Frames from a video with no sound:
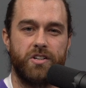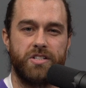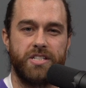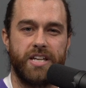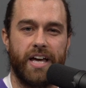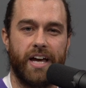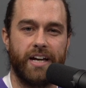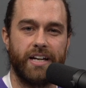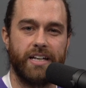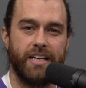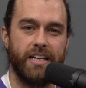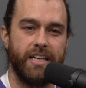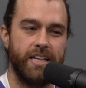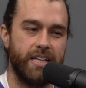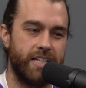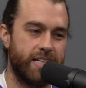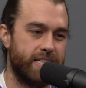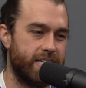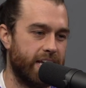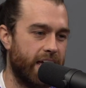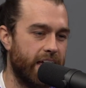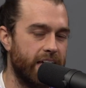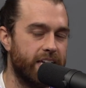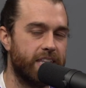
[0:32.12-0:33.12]
technique.
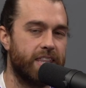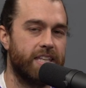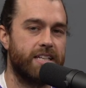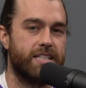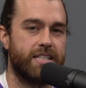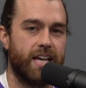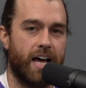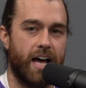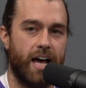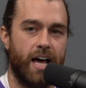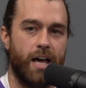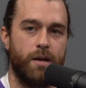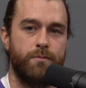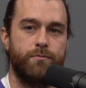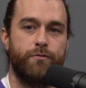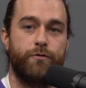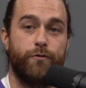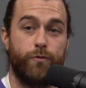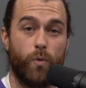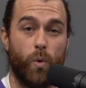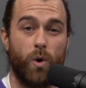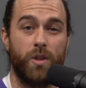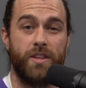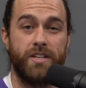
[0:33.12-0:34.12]
Take the time
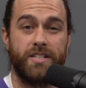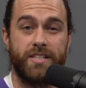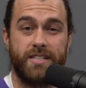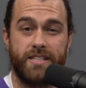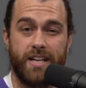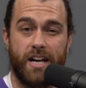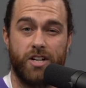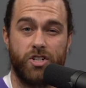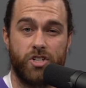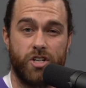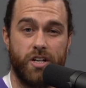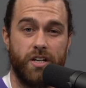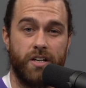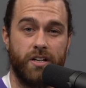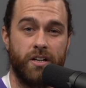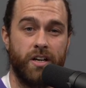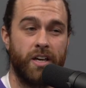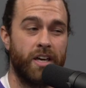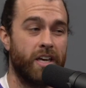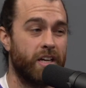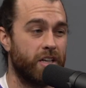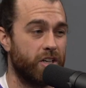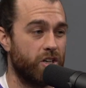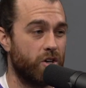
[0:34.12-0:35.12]
for the session.
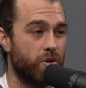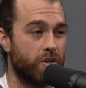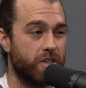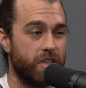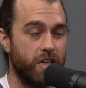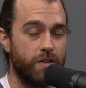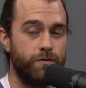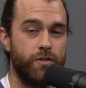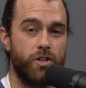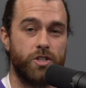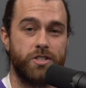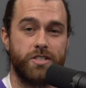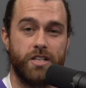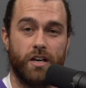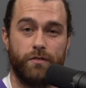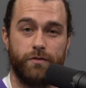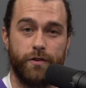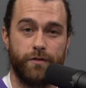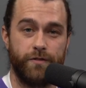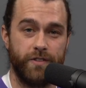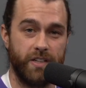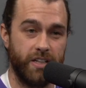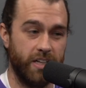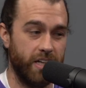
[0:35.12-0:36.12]
You know, give yourself,
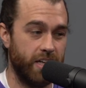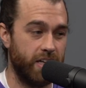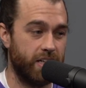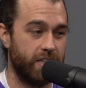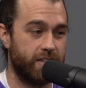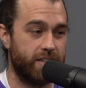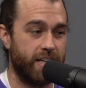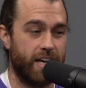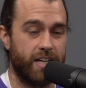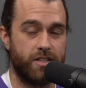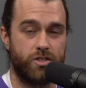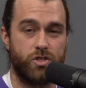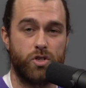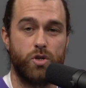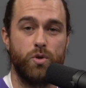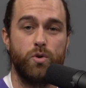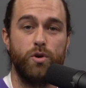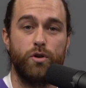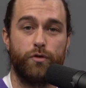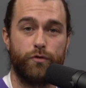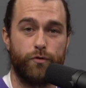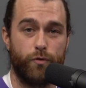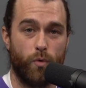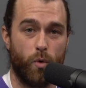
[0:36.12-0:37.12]
if you need it, that two
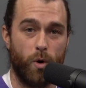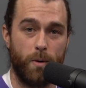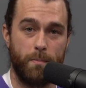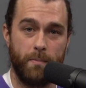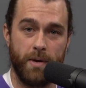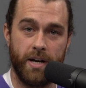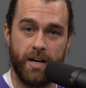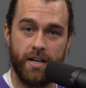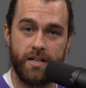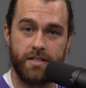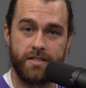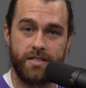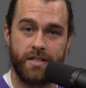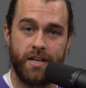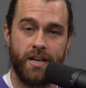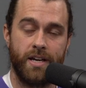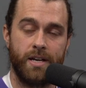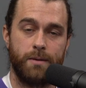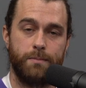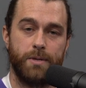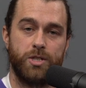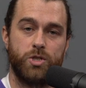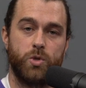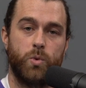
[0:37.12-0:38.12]
to four minutes
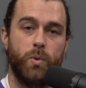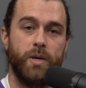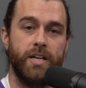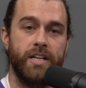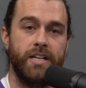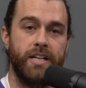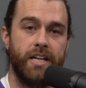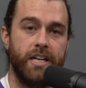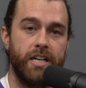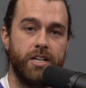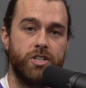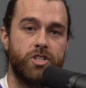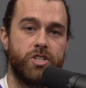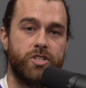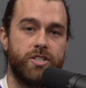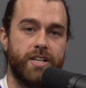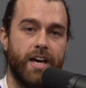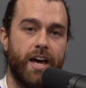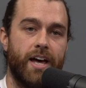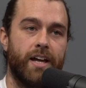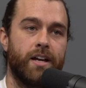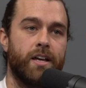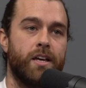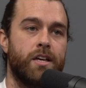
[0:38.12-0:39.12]
between each
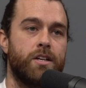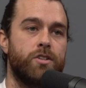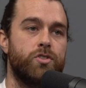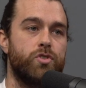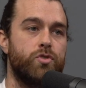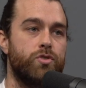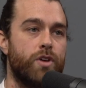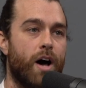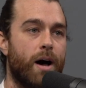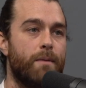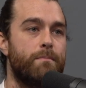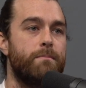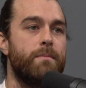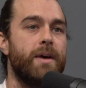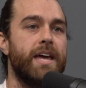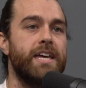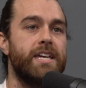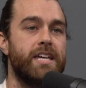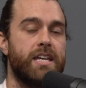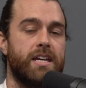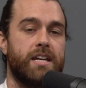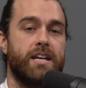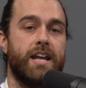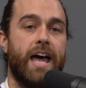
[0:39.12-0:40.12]
set. Do not make
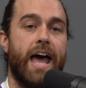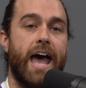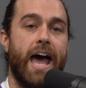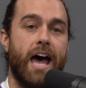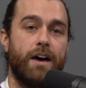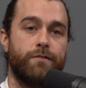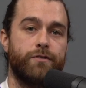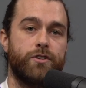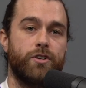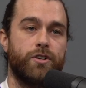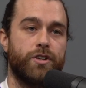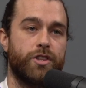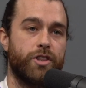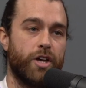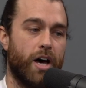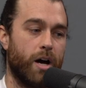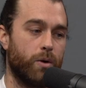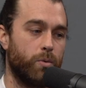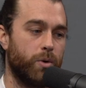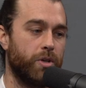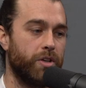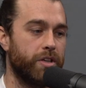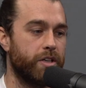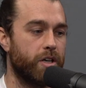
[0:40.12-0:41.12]
it an afterthought.
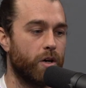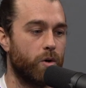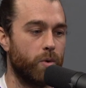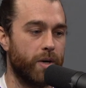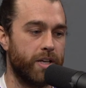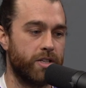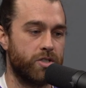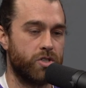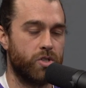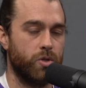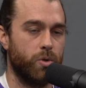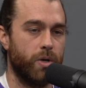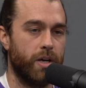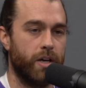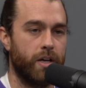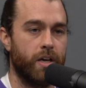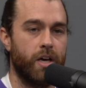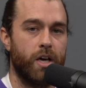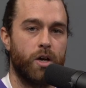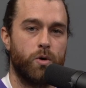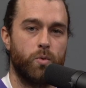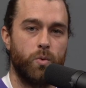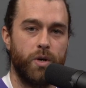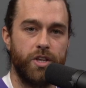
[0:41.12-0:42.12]
Really go into it
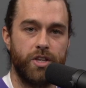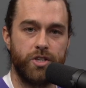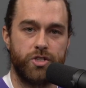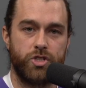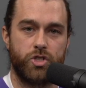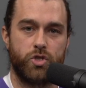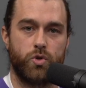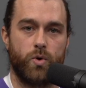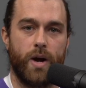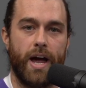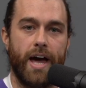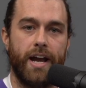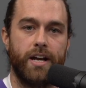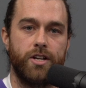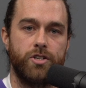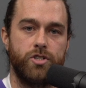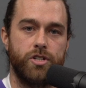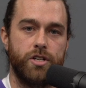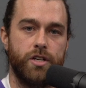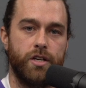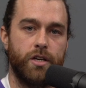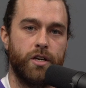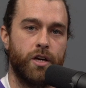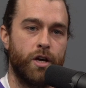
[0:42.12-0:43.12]
with a
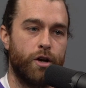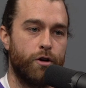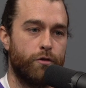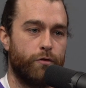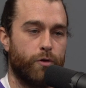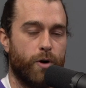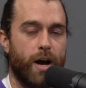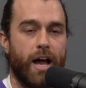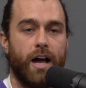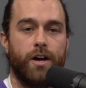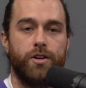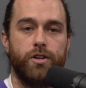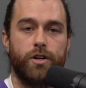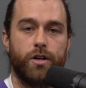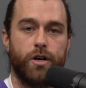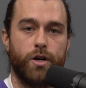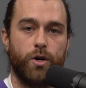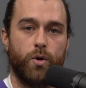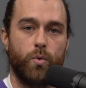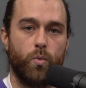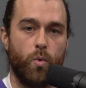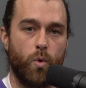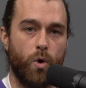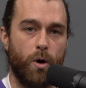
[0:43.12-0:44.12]
strategy for how you're going to
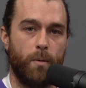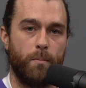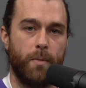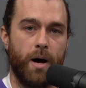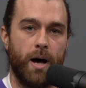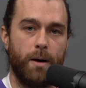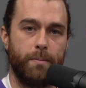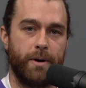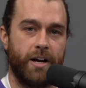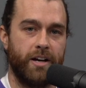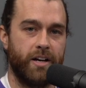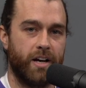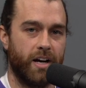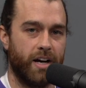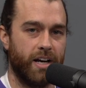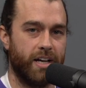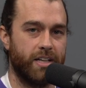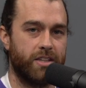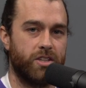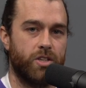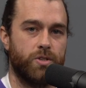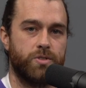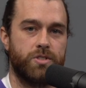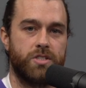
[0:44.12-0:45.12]
warm up, how you're going to
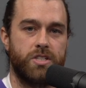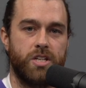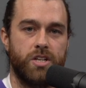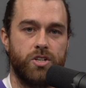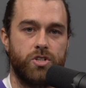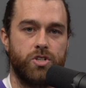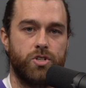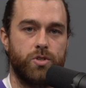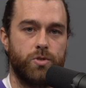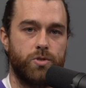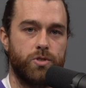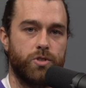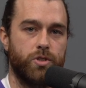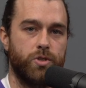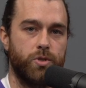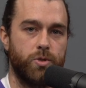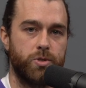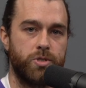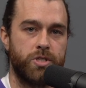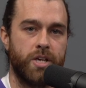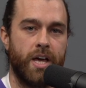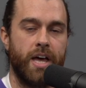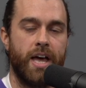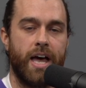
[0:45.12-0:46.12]
get those tissues
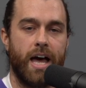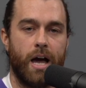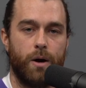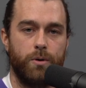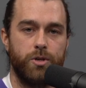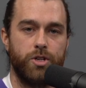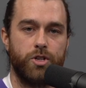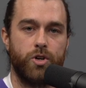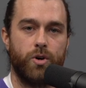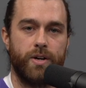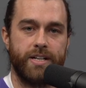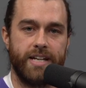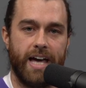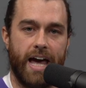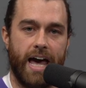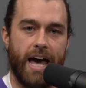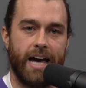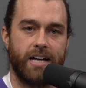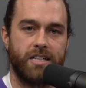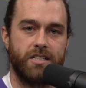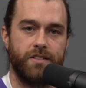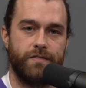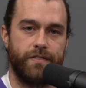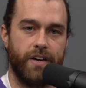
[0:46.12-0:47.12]
loose, how you're going to
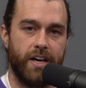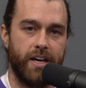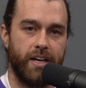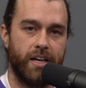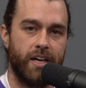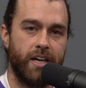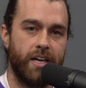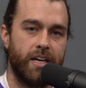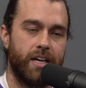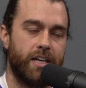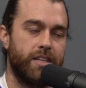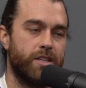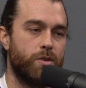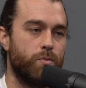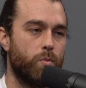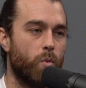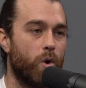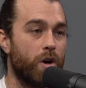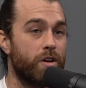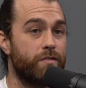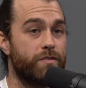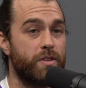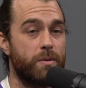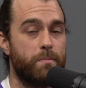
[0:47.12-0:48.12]
activate. And then
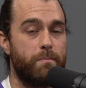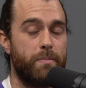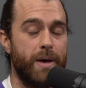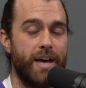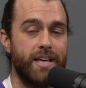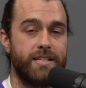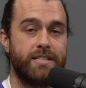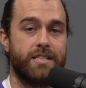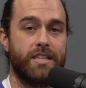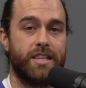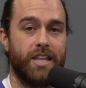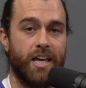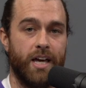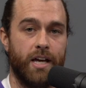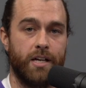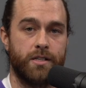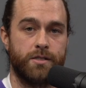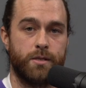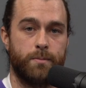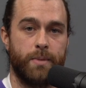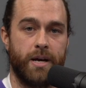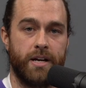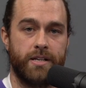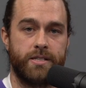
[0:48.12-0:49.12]
one of the best things
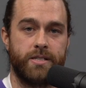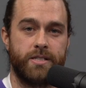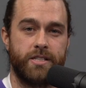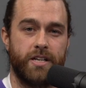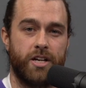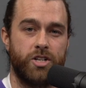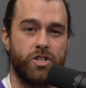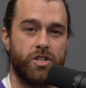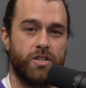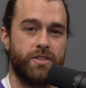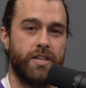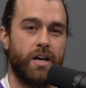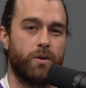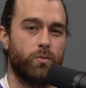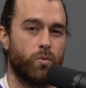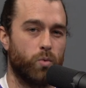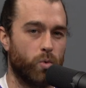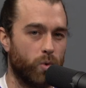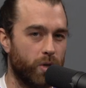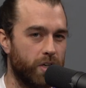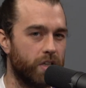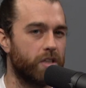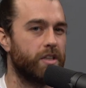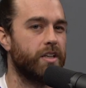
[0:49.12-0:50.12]
about a session that
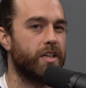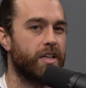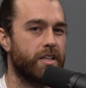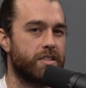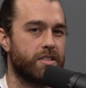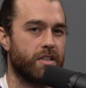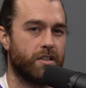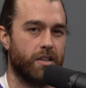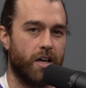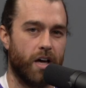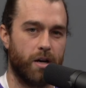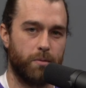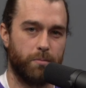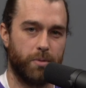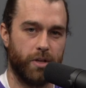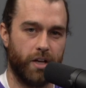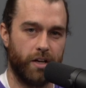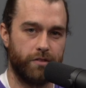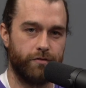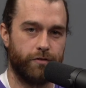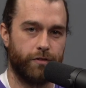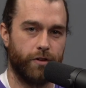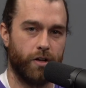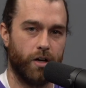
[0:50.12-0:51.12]
really gets a lot of
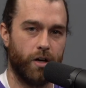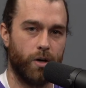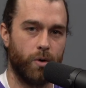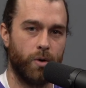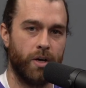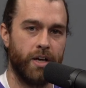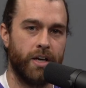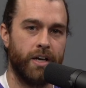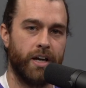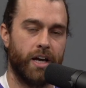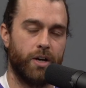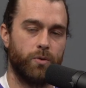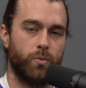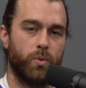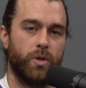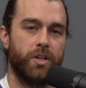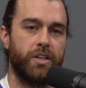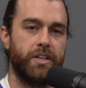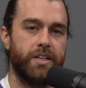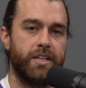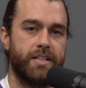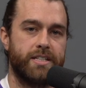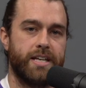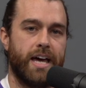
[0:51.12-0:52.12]
blood flow and
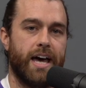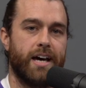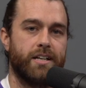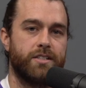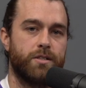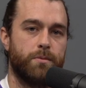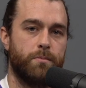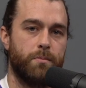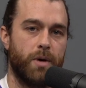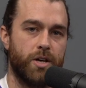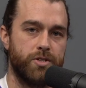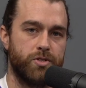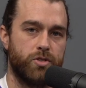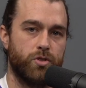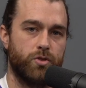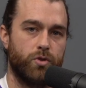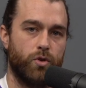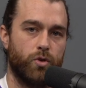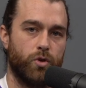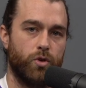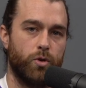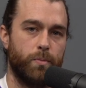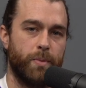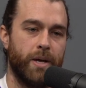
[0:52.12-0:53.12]
really attacks a muscle
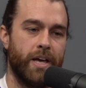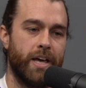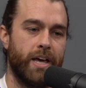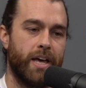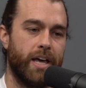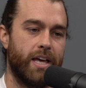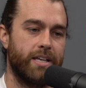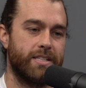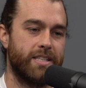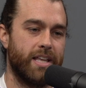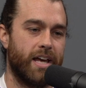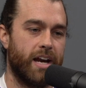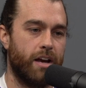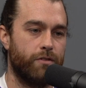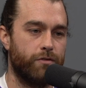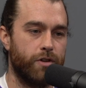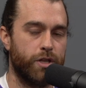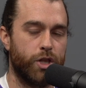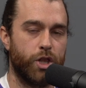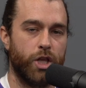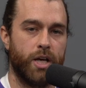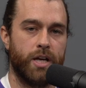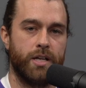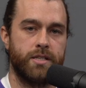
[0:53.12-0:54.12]
group is that
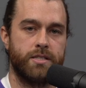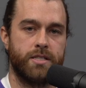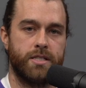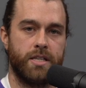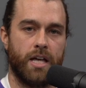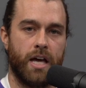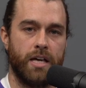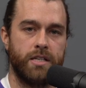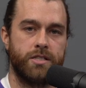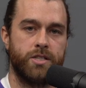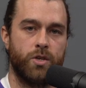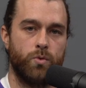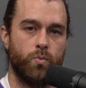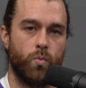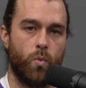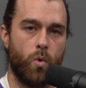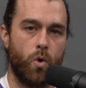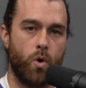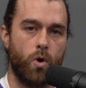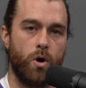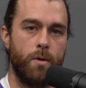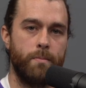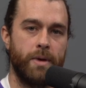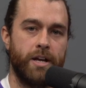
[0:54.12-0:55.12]
everything is nice and
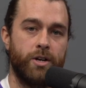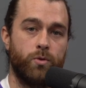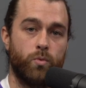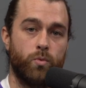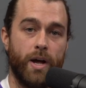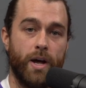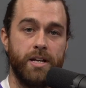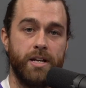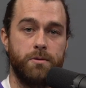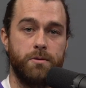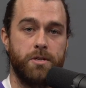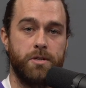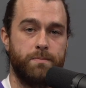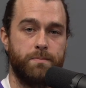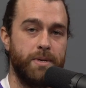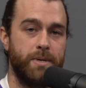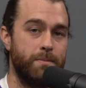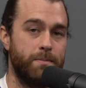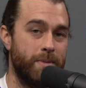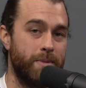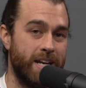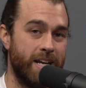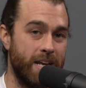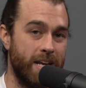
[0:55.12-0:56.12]
warm and ready to be
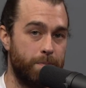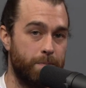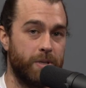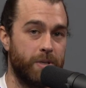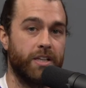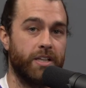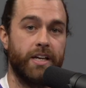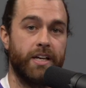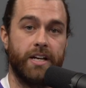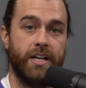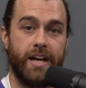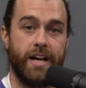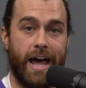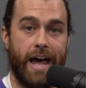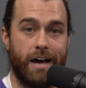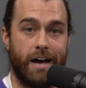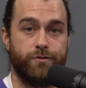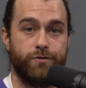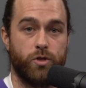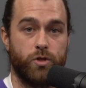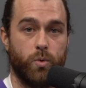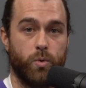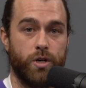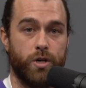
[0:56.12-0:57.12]
manipulated
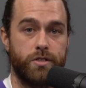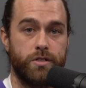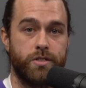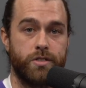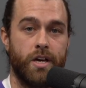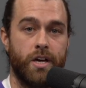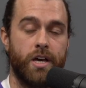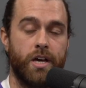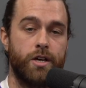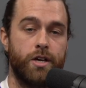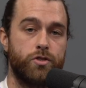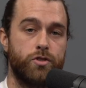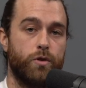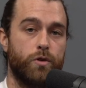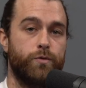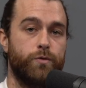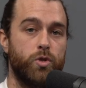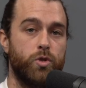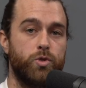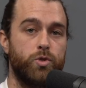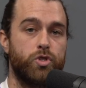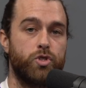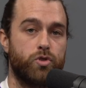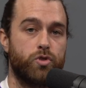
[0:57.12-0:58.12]
afterwards. So if
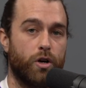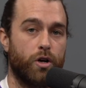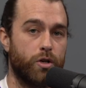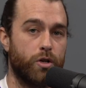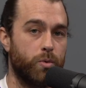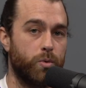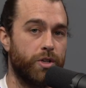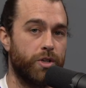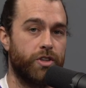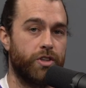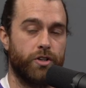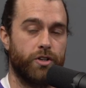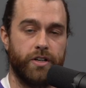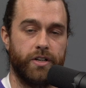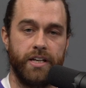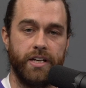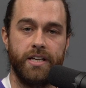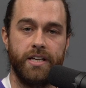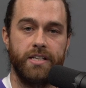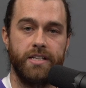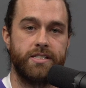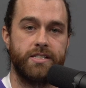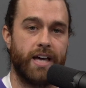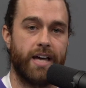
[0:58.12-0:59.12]
you struggle with your
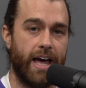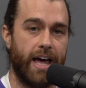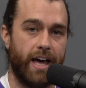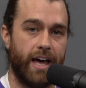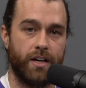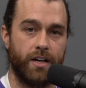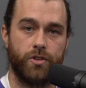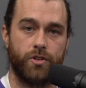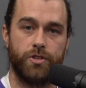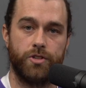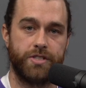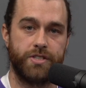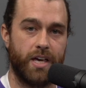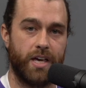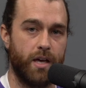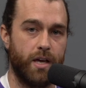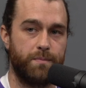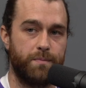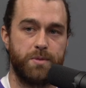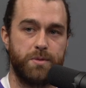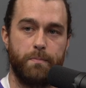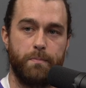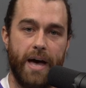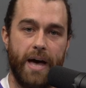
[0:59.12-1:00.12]
knees, ankles, hips,
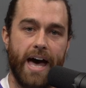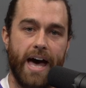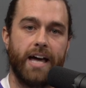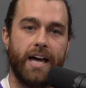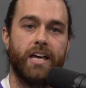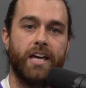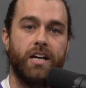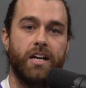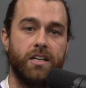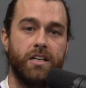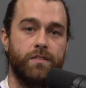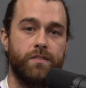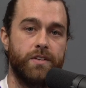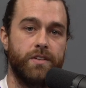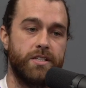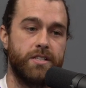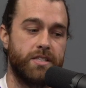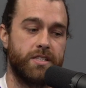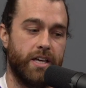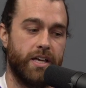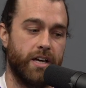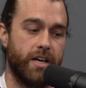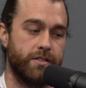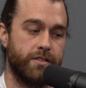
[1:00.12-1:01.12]
tips back, any of these
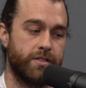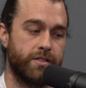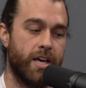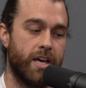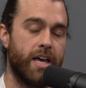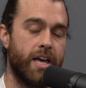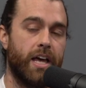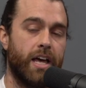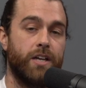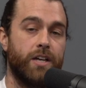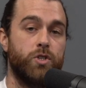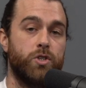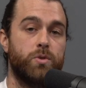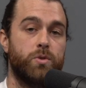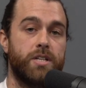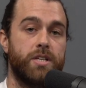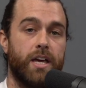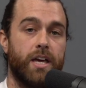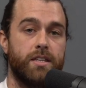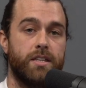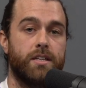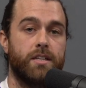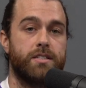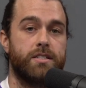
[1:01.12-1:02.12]
things, and you
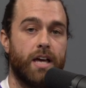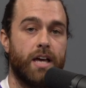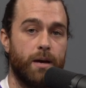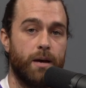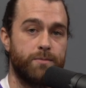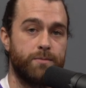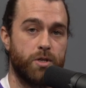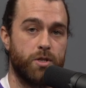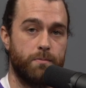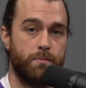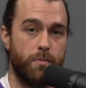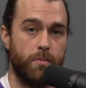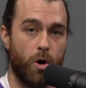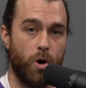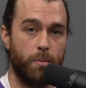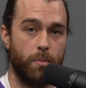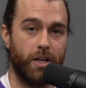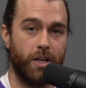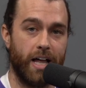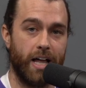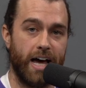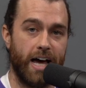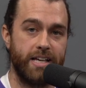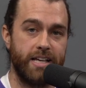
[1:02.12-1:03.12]
take the time to
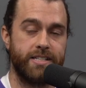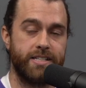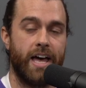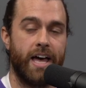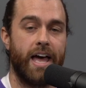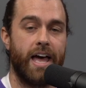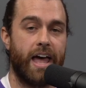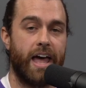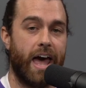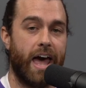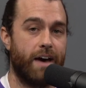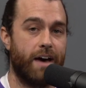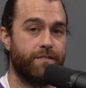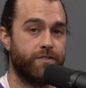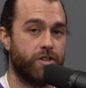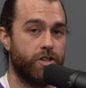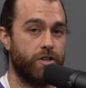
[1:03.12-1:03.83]
mobilize after